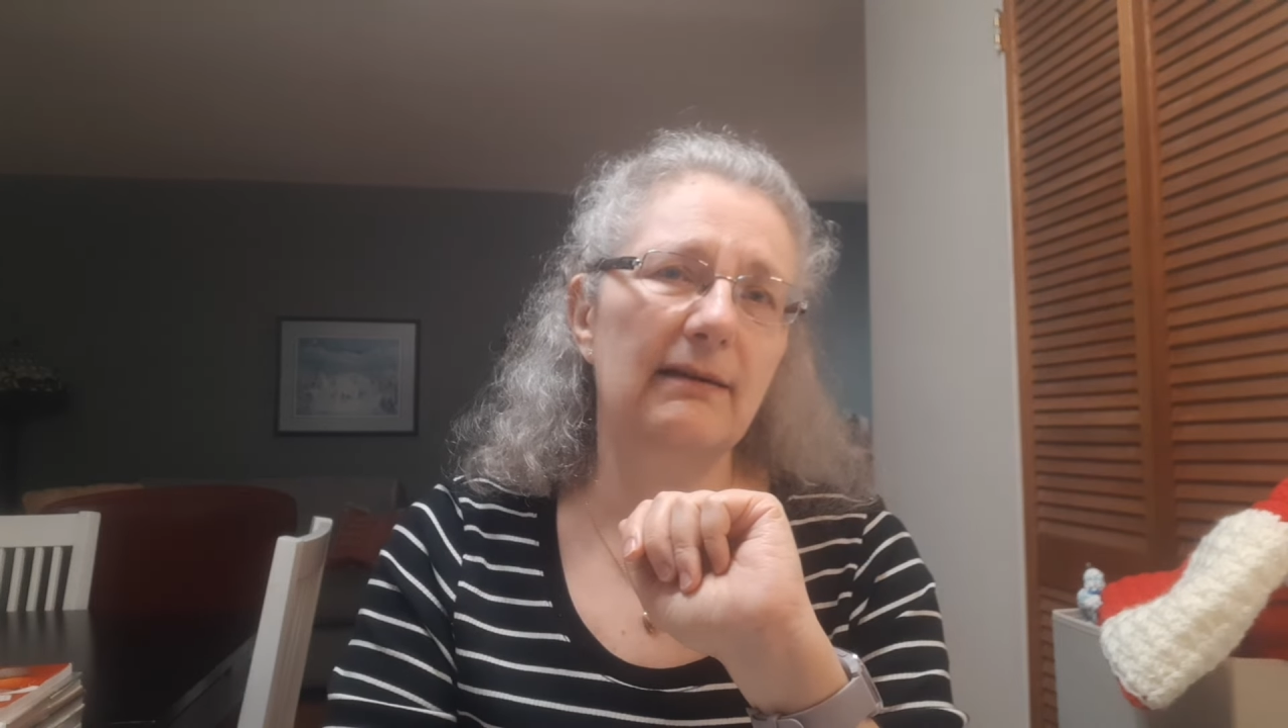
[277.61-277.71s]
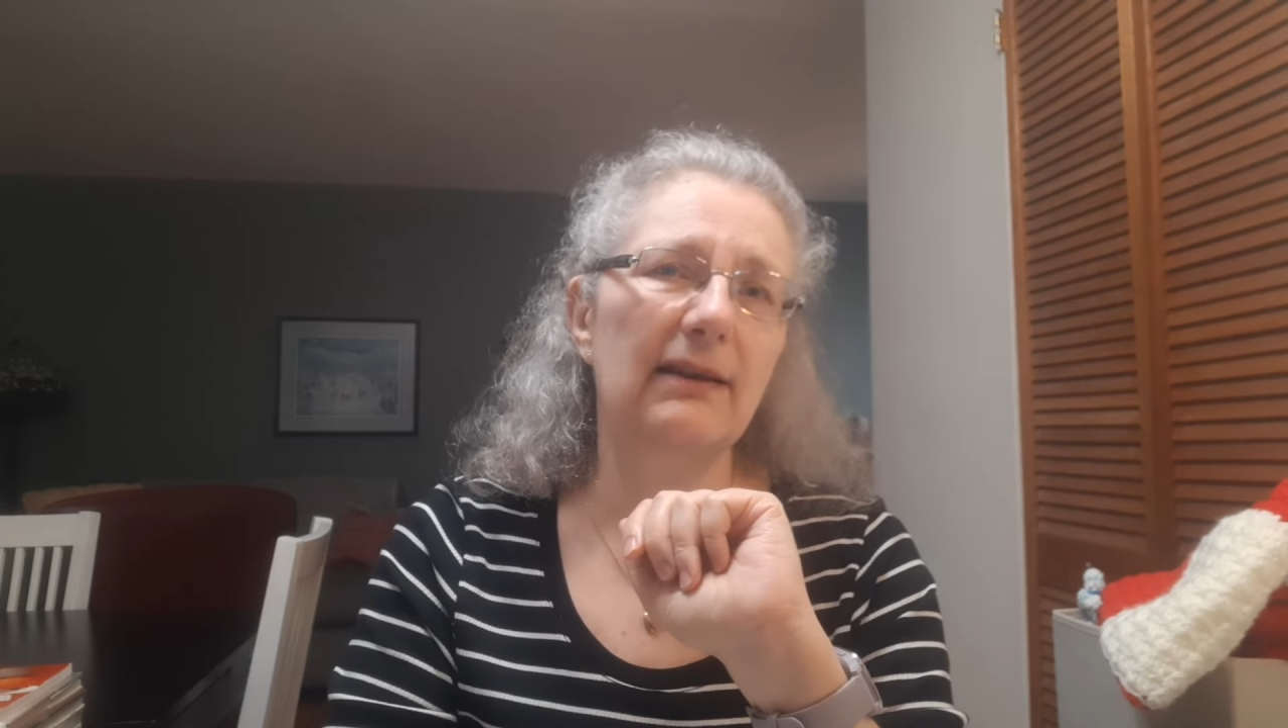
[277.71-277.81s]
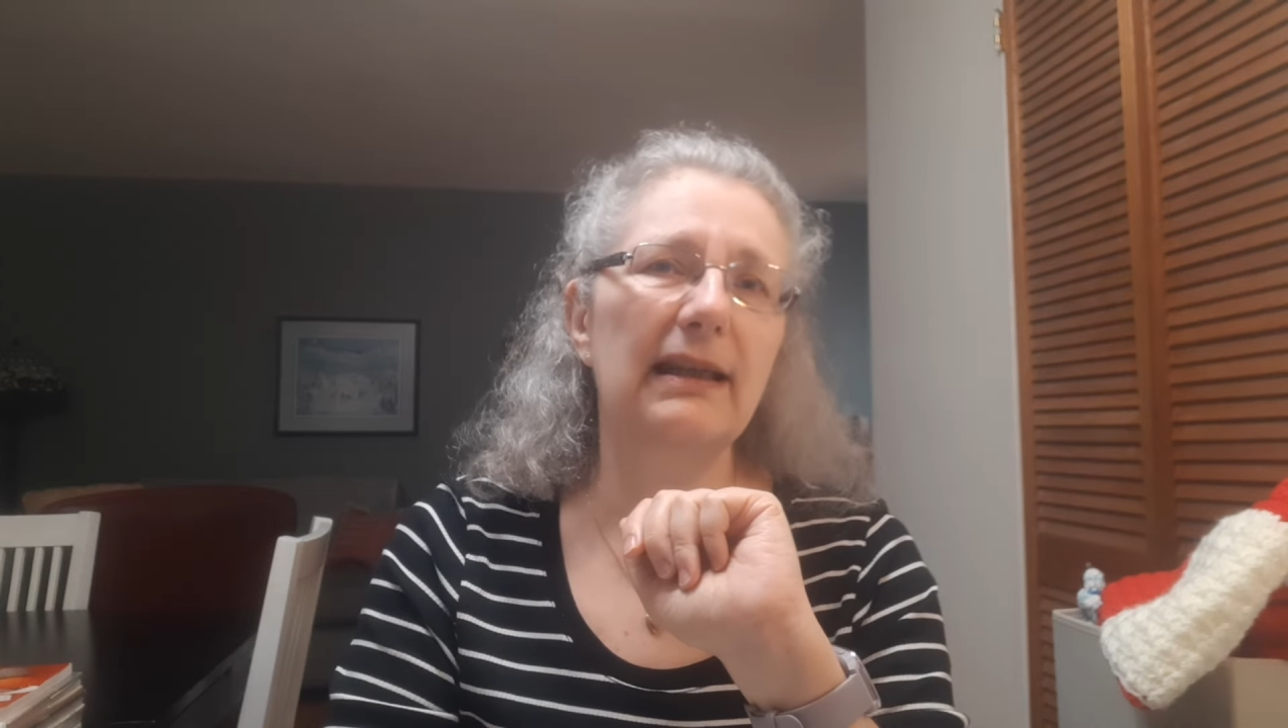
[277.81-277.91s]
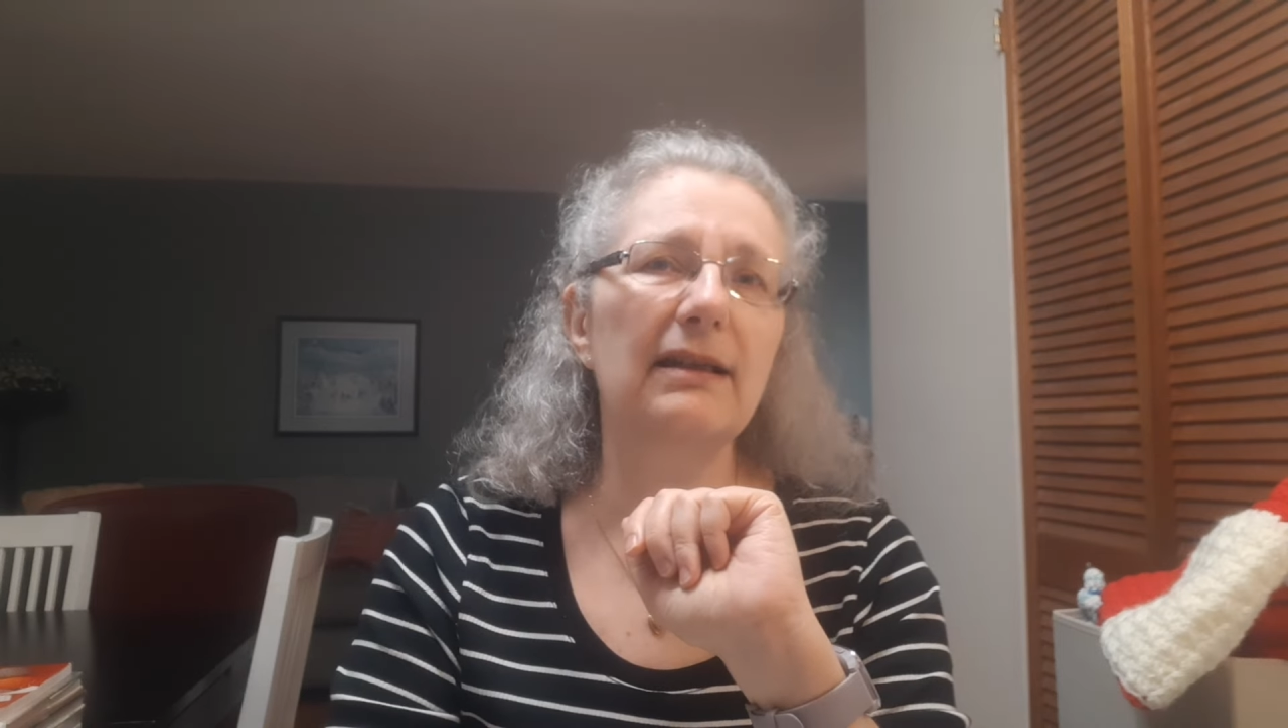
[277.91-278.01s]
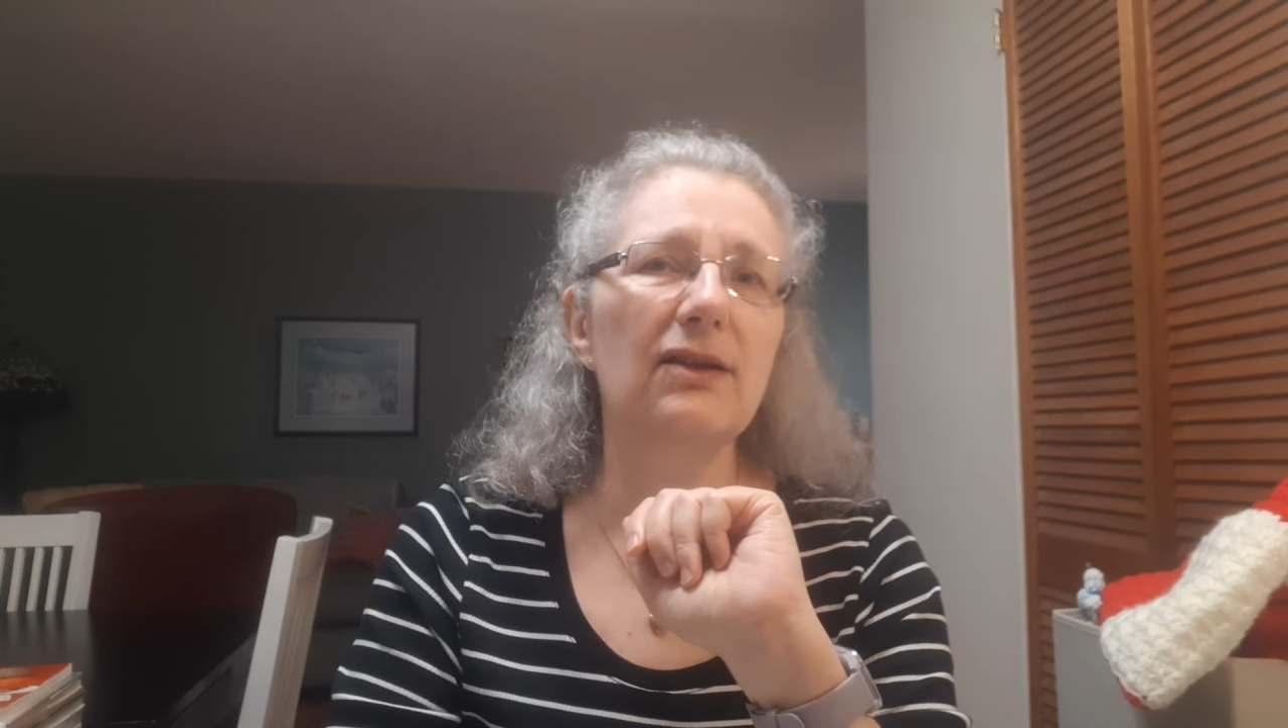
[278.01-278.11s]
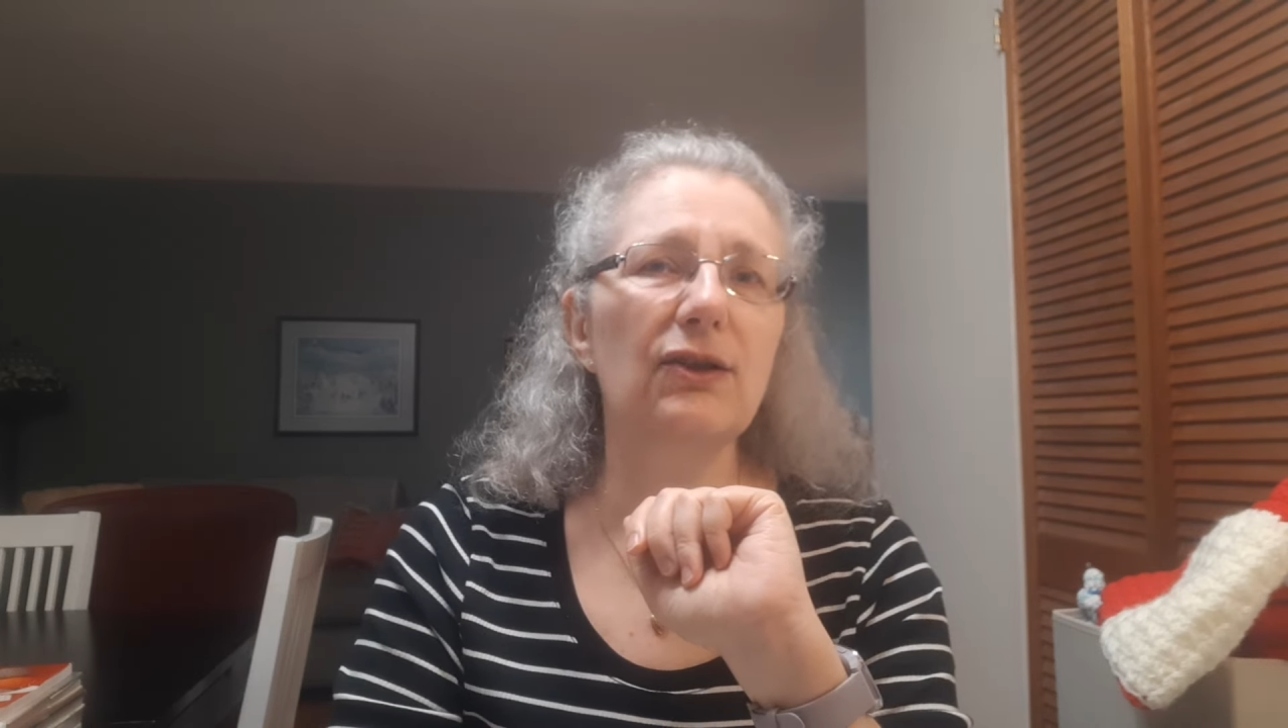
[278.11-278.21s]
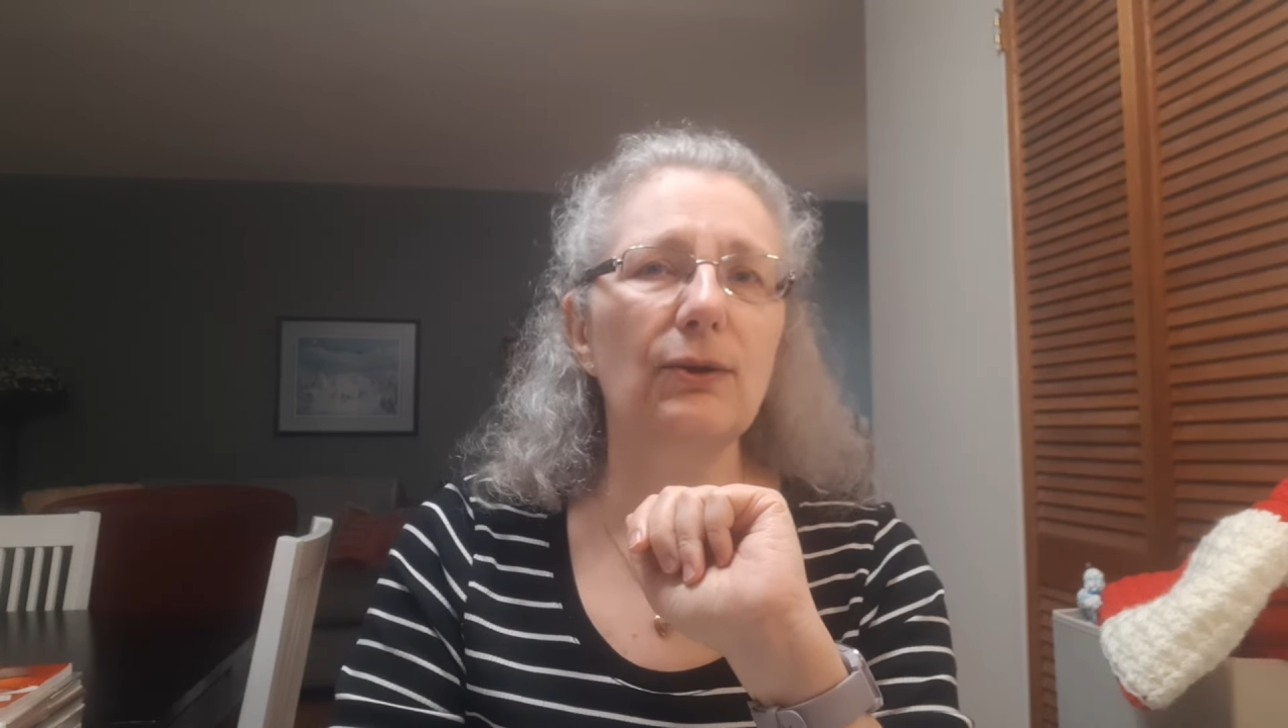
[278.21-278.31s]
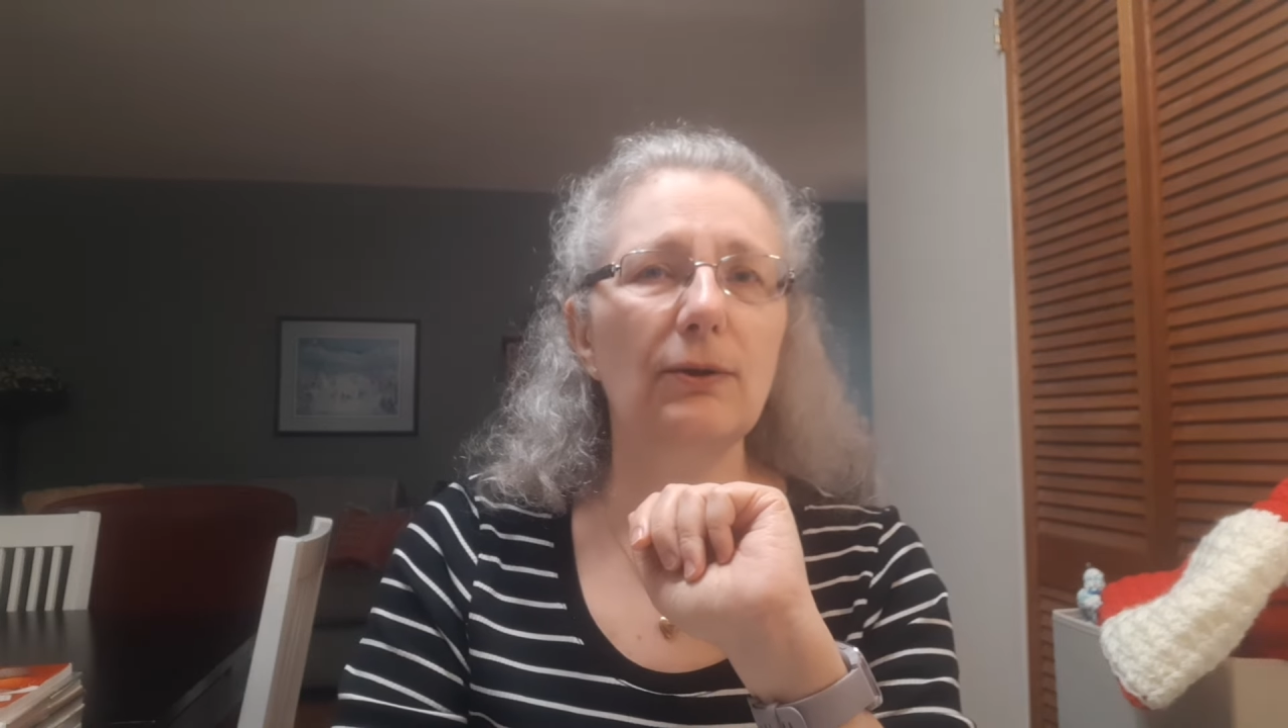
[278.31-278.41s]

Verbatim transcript: things to